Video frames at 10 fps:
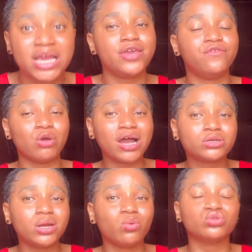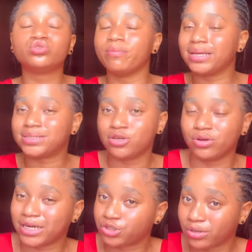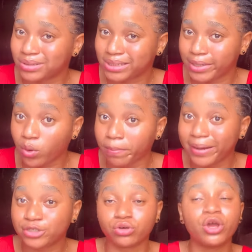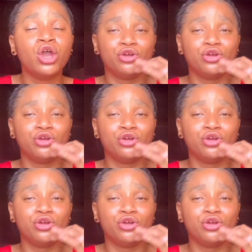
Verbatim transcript: If you actually want to maintain your natural skin complexion,